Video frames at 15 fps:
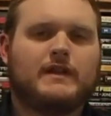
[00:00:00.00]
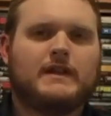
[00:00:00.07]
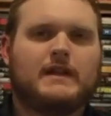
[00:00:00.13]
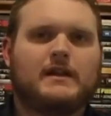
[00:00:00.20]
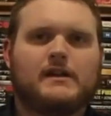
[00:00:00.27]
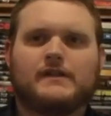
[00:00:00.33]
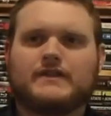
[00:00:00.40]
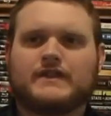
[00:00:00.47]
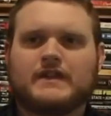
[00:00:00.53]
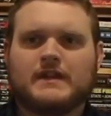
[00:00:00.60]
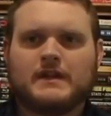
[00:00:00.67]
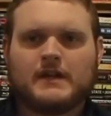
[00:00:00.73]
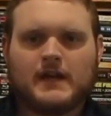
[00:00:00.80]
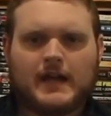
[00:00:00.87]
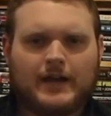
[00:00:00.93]
There's,
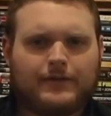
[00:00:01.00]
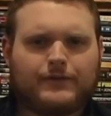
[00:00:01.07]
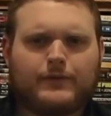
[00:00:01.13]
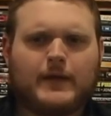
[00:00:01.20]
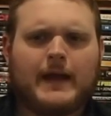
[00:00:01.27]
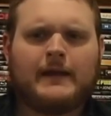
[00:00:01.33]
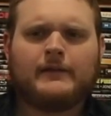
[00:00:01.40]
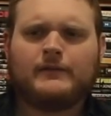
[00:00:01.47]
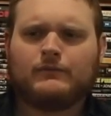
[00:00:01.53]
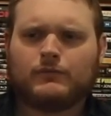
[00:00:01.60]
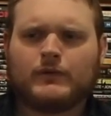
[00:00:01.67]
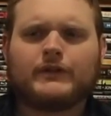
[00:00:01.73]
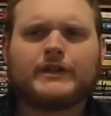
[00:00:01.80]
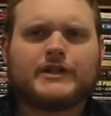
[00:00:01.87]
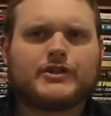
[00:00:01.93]
I, I
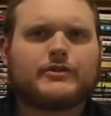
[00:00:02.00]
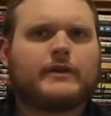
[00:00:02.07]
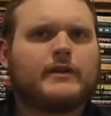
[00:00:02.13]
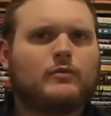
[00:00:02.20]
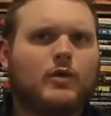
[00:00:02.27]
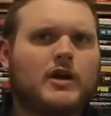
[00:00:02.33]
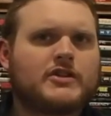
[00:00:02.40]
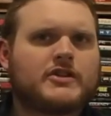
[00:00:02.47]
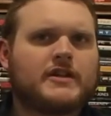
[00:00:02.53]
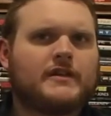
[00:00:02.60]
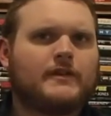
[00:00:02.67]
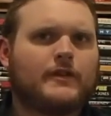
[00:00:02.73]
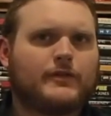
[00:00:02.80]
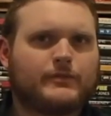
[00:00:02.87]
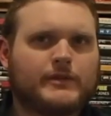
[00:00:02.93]
really enjoyed watching
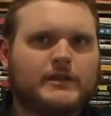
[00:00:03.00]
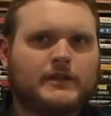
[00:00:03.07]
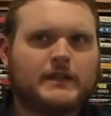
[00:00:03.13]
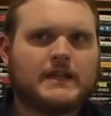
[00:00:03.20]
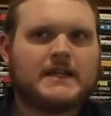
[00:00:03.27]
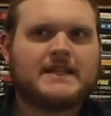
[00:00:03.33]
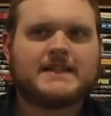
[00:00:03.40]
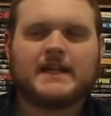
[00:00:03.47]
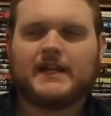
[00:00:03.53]
the three leads.